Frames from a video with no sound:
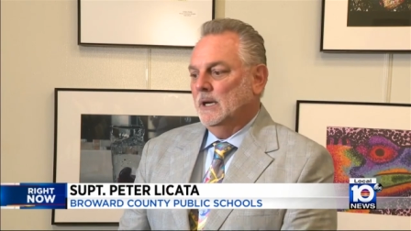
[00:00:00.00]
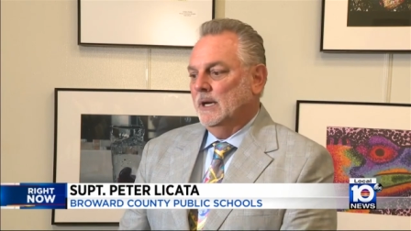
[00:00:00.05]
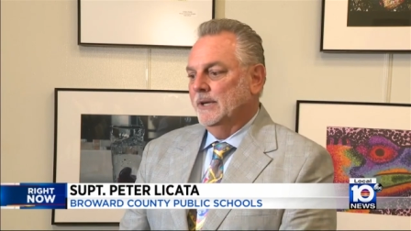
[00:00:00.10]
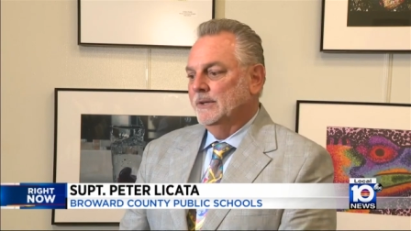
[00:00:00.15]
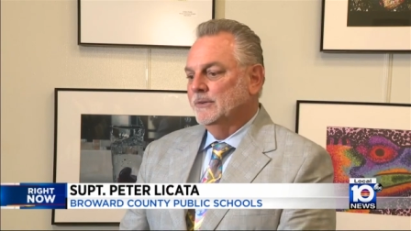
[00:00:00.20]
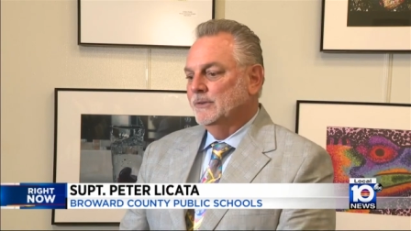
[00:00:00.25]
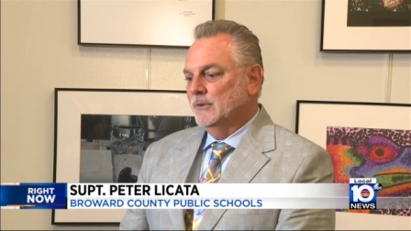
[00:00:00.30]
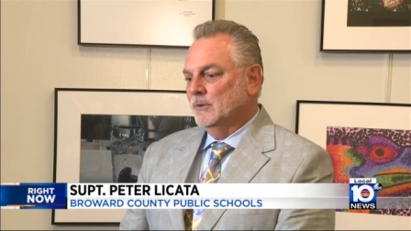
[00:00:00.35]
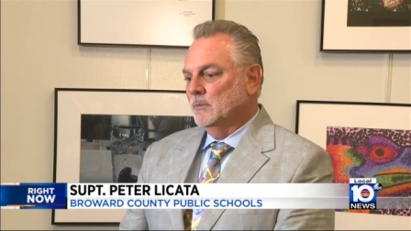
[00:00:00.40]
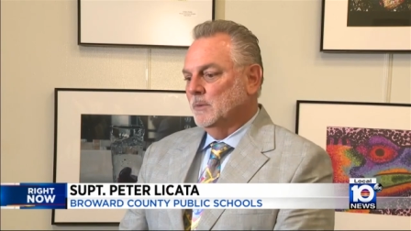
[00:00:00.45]

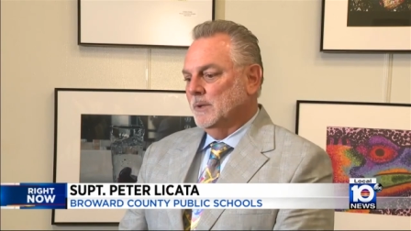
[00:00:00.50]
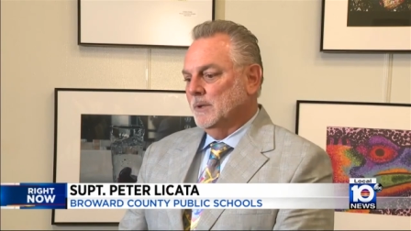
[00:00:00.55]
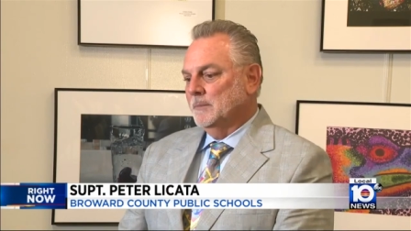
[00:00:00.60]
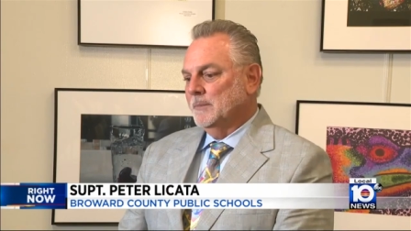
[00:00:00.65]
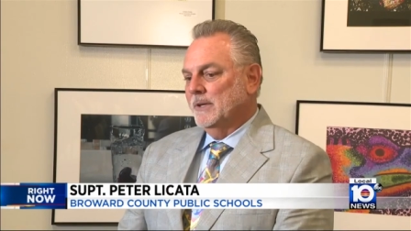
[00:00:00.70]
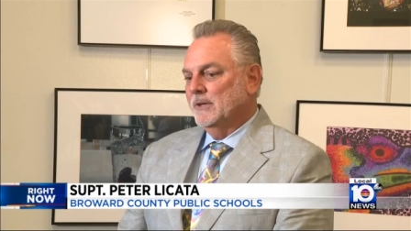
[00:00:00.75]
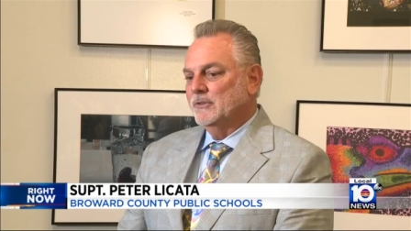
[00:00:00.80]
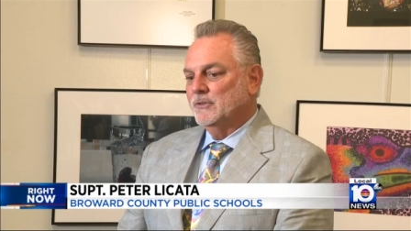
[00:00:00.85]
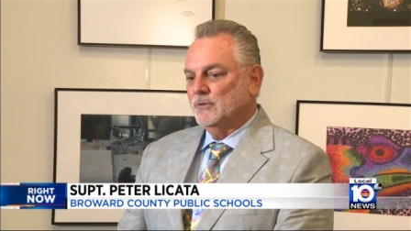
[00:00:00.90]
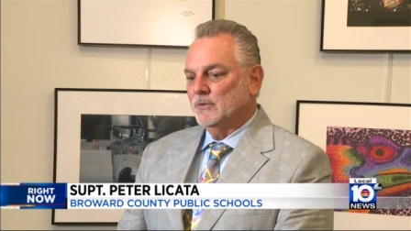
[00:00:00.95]
I do want to
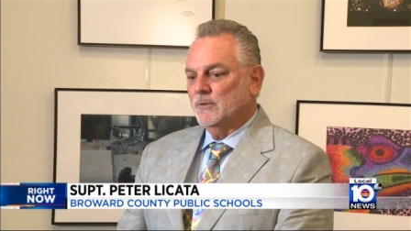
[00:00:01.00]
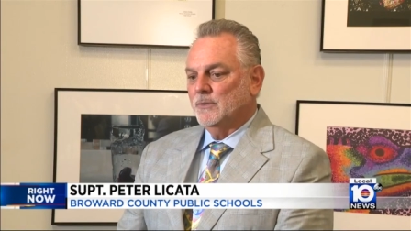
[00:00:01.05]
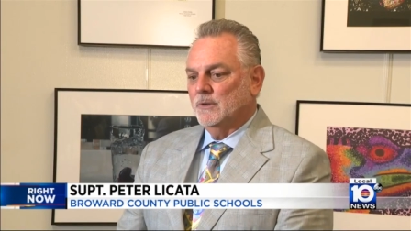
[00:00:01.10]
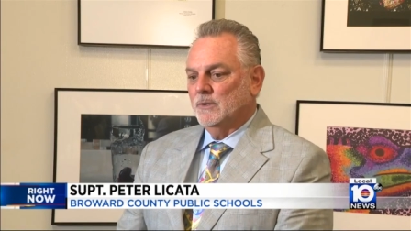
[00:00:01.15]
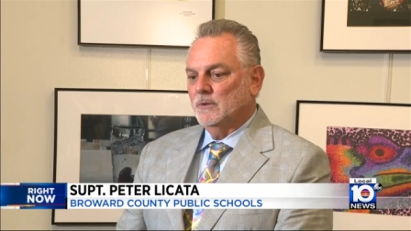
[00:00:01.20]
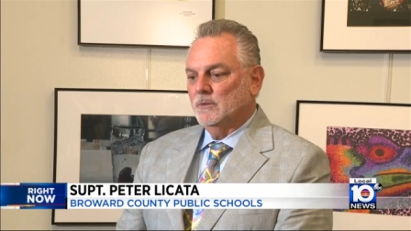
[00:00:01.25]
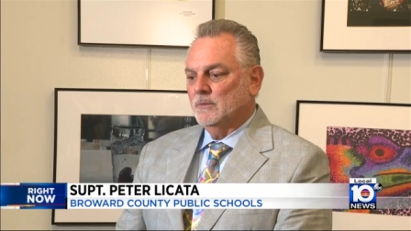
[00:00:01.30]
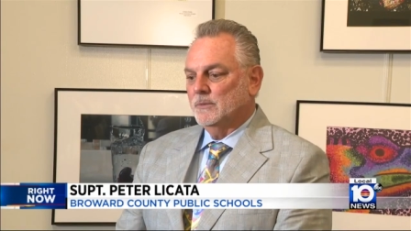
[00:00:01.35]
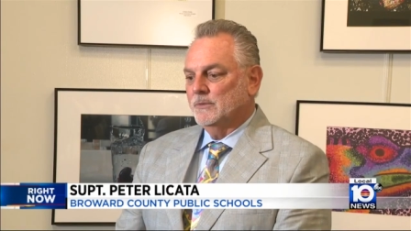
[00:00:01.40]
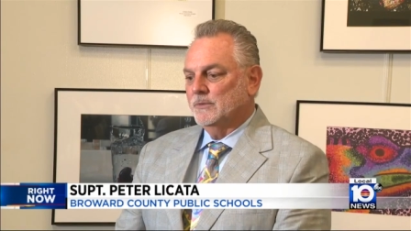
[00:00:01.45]
make sure
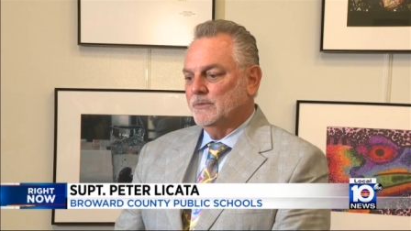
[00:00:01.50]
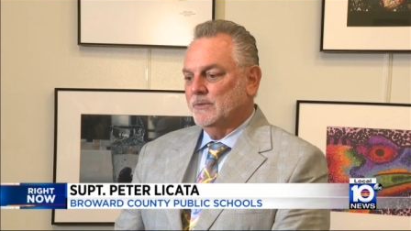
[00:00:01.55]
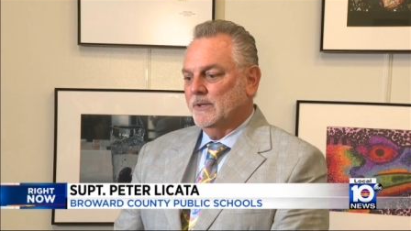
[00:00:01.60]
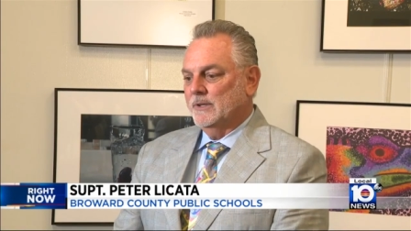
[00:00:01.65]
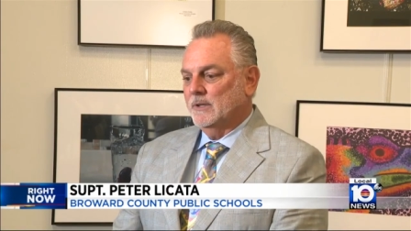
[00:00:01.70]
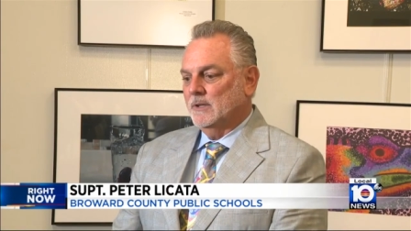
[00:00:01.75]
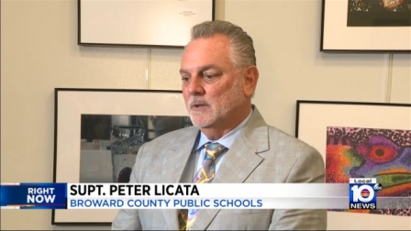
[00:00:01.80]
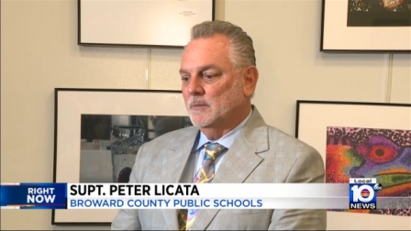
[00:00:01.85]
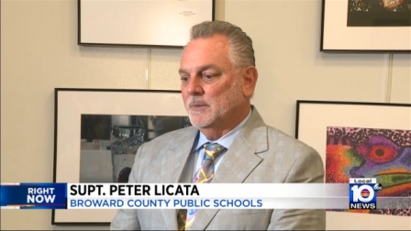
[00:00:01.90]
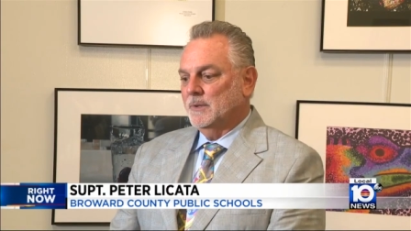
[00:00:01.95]
that you
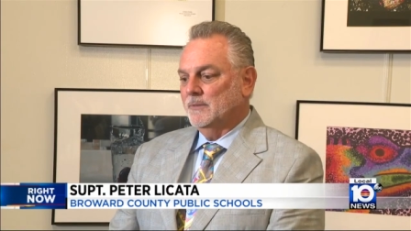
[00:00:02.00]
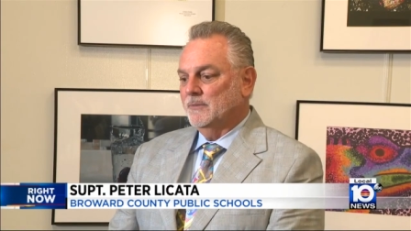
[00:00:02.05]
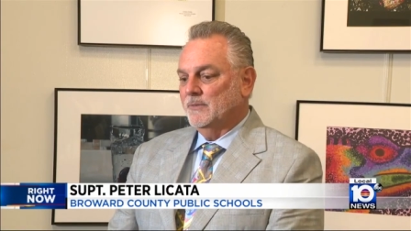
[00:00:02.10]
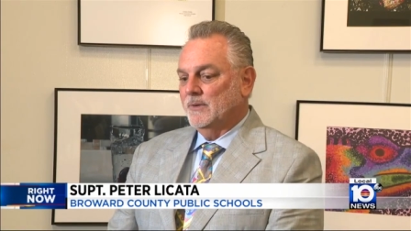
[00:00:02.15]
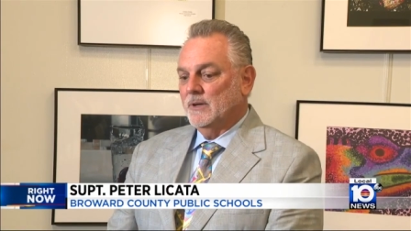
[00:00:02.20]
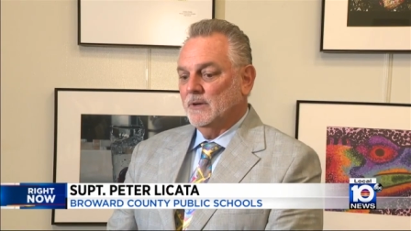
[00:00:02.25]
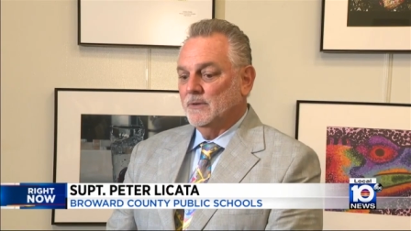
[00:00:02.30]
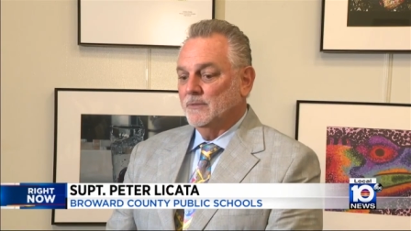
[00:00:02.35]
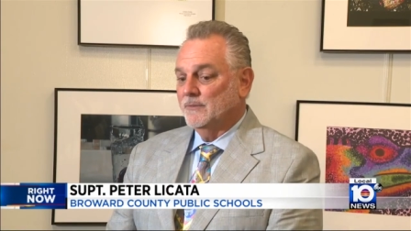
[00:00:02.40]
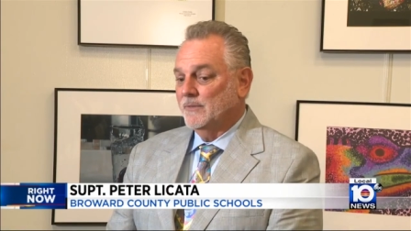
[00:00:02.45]
understand that it'll be a
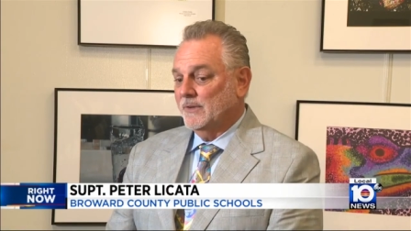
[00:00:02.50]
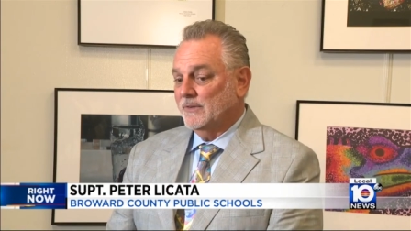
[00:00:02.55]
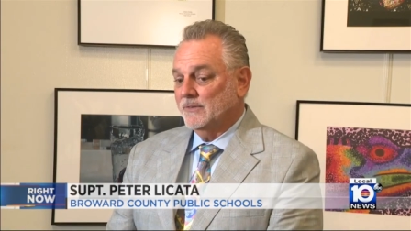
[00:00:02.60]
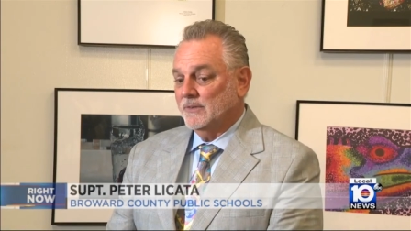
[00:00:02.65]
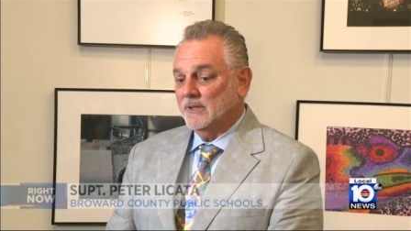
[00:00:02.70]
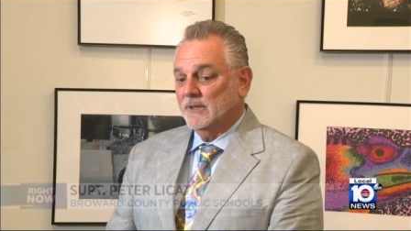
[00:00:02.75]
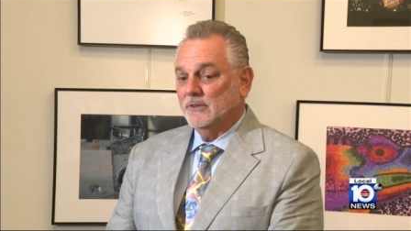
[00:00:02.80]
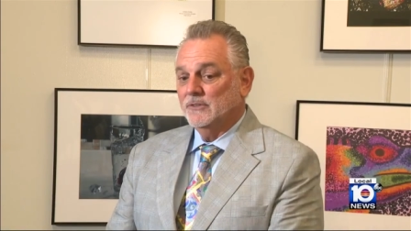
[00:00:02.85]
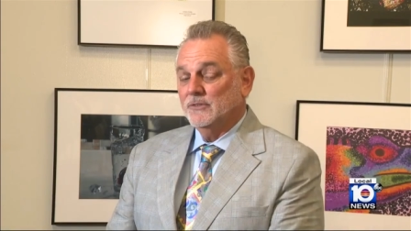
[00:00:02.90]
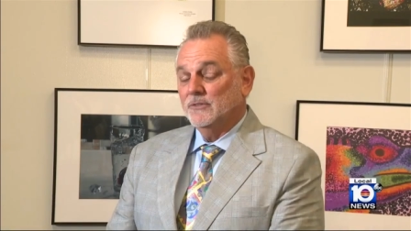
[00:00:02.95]
fair
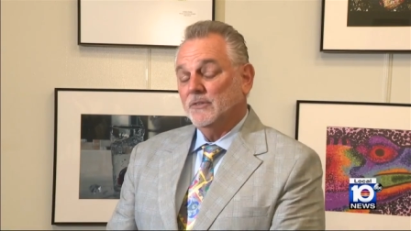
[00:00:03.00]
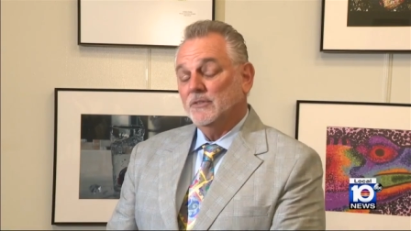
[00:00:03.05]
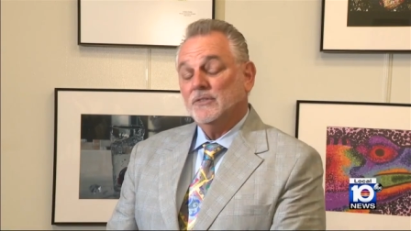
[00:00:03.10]
investigation.